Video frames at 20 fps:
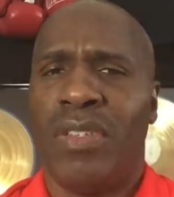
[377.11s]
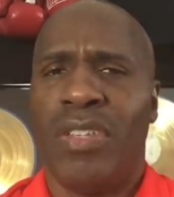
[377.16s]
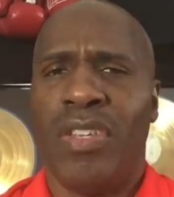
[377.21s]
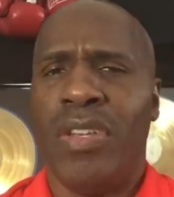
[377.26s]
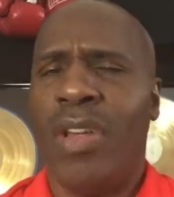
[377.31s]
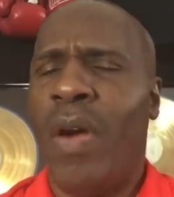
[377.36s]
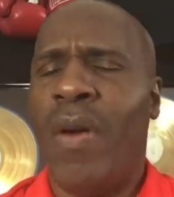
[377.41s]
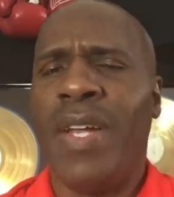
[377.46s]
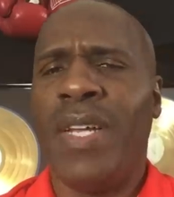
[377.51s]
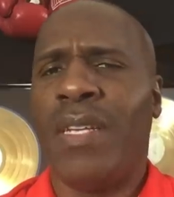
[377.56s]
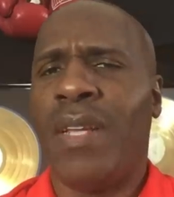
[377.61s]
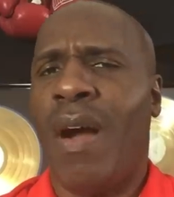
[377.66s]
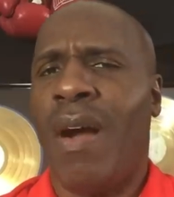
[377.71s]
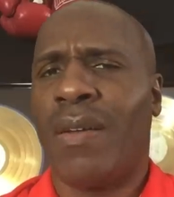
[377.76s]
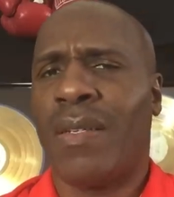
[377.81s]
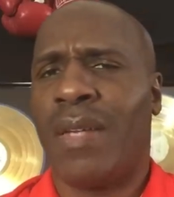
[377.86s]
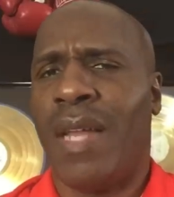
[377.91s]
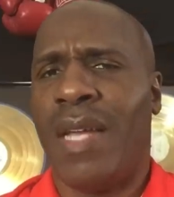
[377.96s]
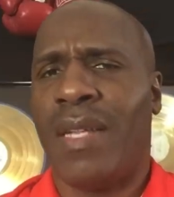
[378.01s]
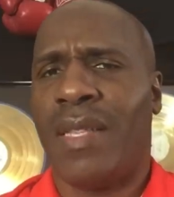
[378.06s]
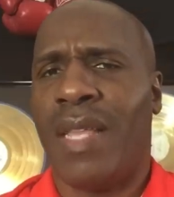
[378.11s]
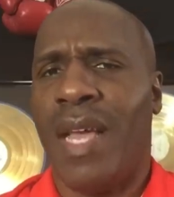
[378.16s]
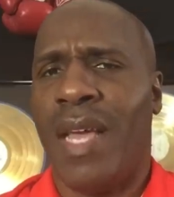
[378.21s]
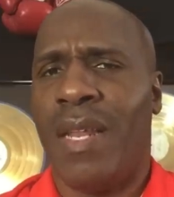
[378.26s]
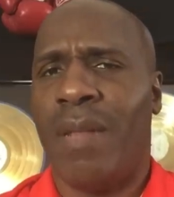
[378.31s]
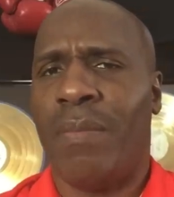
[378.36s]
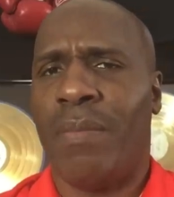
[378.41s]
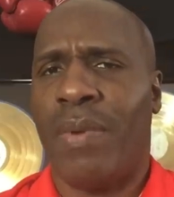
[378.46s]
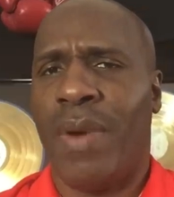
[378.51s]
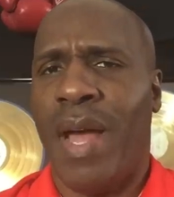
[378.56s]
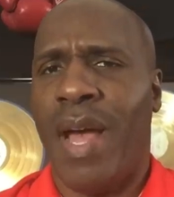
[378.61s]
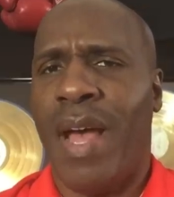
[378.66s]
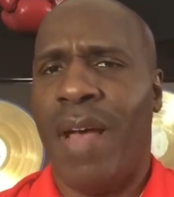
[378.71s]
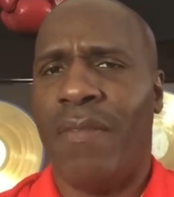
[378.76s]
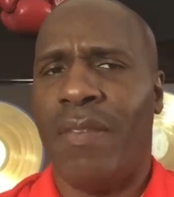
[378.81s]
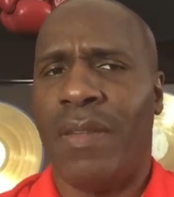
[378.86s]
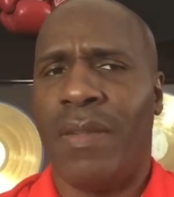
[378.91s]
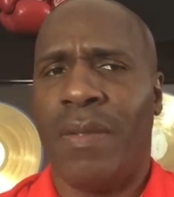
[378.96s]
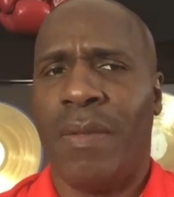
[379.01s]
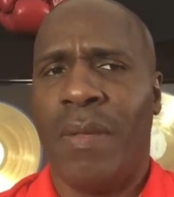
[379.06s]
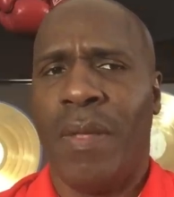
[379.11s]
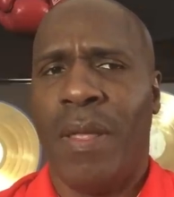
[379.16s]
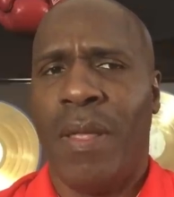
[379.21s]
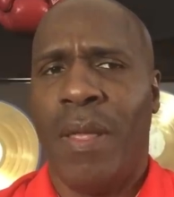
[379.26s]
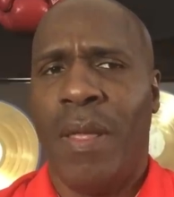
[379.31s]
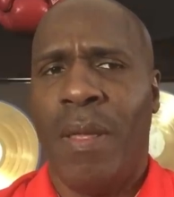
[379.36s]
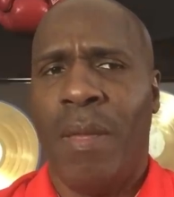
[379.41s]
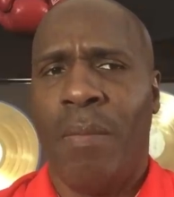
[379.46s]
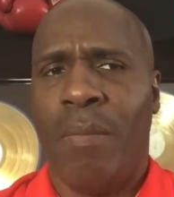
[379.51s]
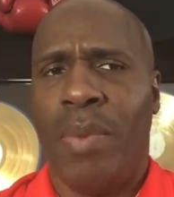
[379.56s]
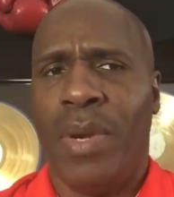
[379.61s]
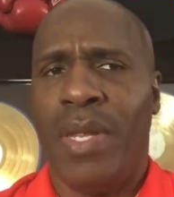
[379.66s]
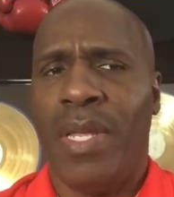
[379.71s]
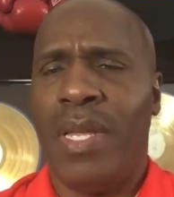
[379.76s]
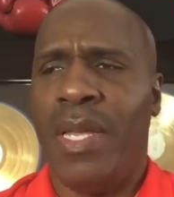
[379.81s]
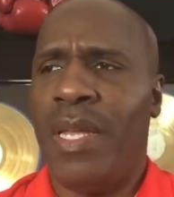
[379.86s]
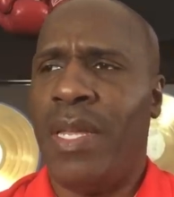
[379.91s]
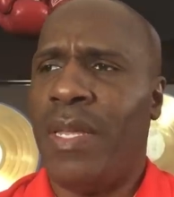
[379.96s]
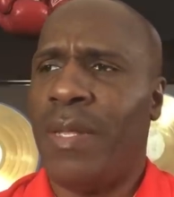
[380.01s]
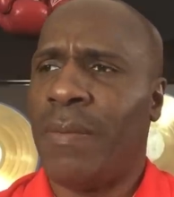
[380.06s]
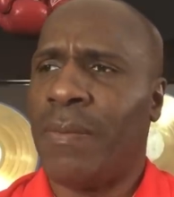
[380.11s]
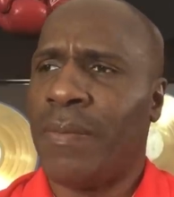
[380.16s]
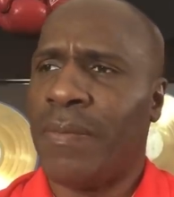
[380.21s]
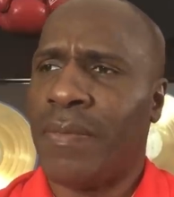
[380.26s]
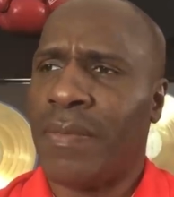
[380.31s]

You know he talks like that in private, but he